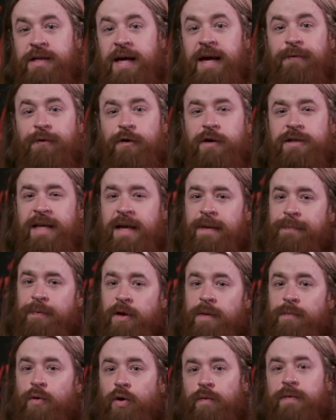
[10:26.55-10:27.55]
Take, for
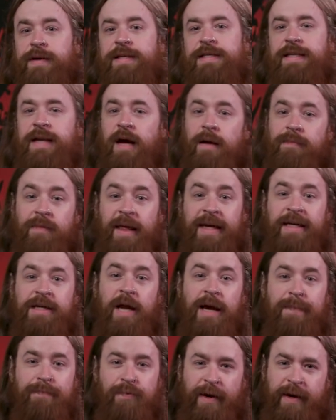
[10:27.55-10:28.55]
example, a more recent album like
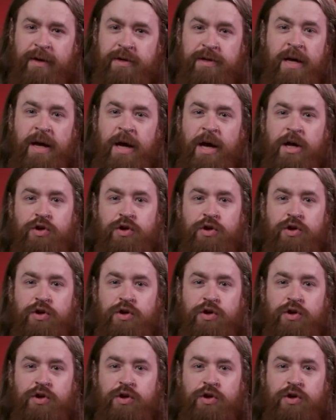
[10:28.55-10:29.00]
Nightbringers.